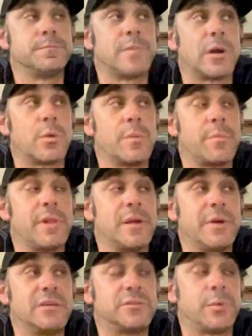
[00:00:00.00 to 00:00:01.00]
I quit playing
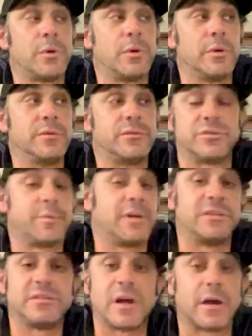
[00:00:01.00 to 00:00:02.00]
baseball and just
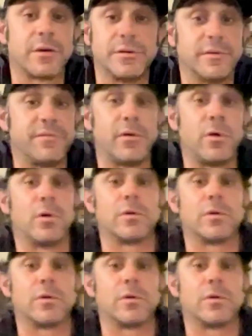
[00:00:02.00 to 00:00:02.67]
played soccer in the fall